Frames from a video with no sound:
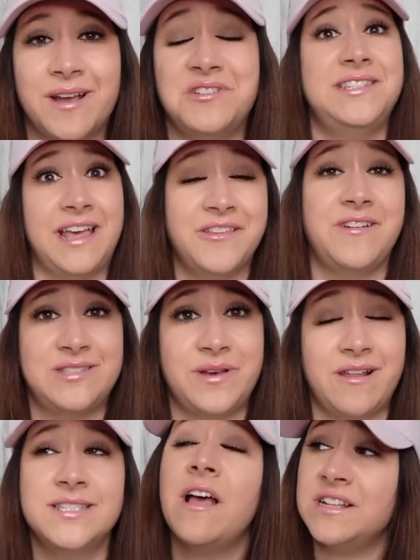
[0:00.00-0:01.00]
I'm just telling you guys
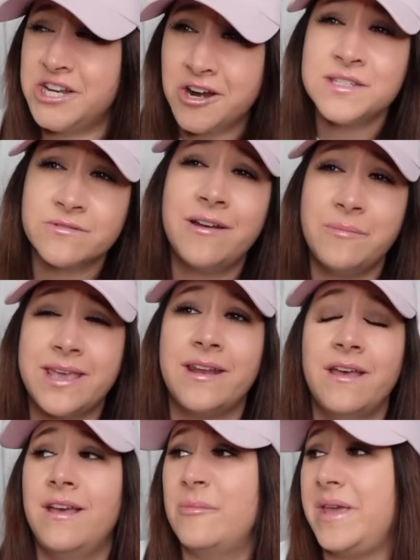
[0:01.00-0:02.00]
about it. So yeah, let's turn this around and
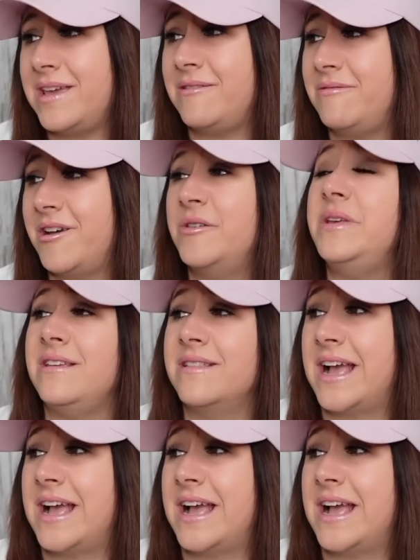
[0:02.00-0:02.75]
make it on me.